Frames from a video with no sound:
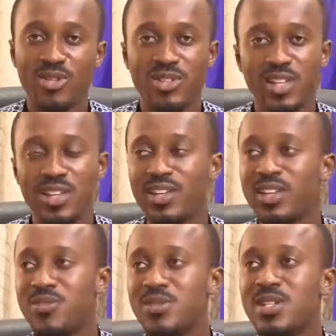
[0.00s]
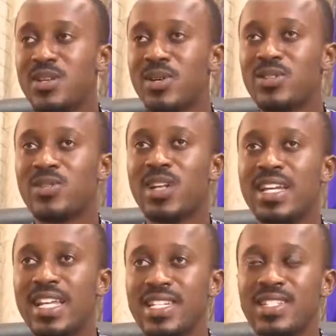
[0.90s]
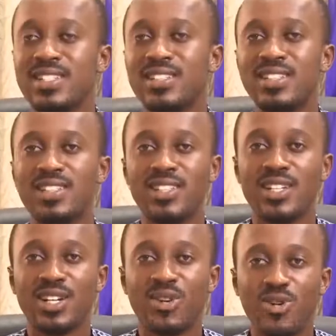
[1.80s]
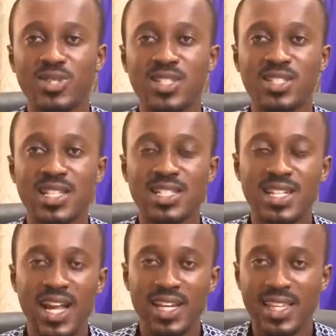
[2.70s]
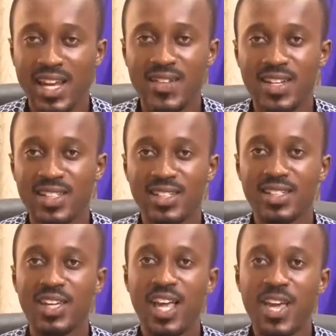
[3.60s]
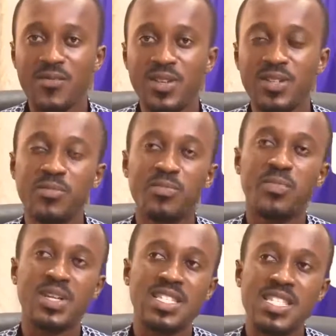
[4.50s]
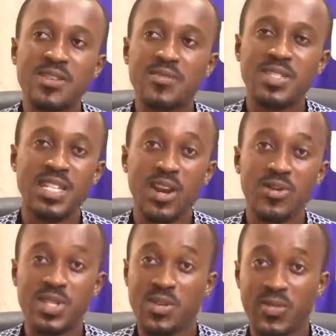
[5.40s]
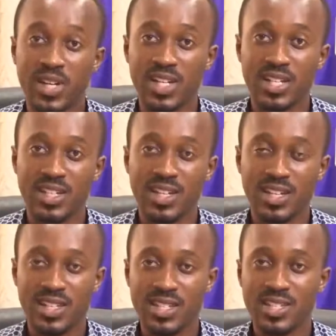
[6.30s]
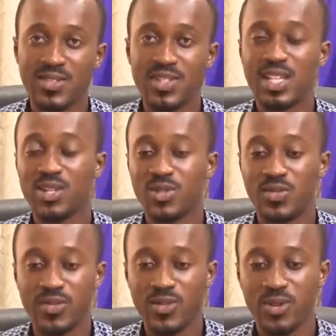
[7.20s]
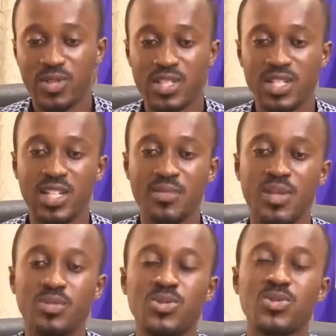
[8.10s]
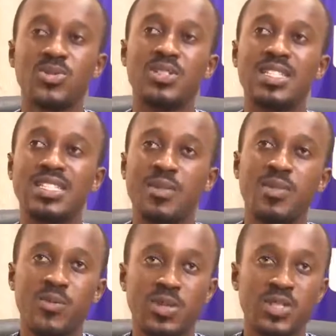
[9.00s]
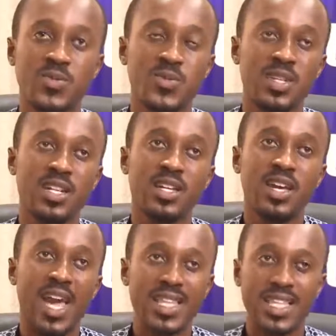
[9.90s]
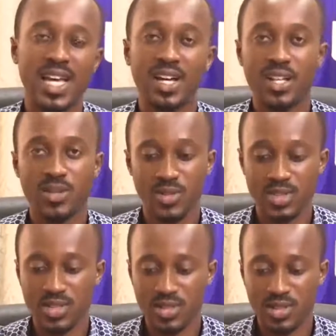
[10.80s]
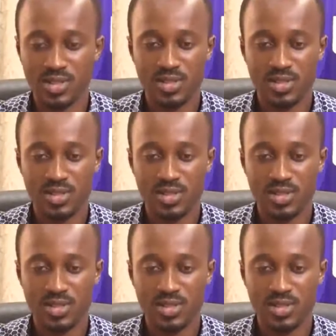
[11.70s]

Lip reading: Within a particular nation, the cultures that lie therein even perceive scenarios differently, and this creates a lot of difficulty in being able to determine what is really ethical and what is not.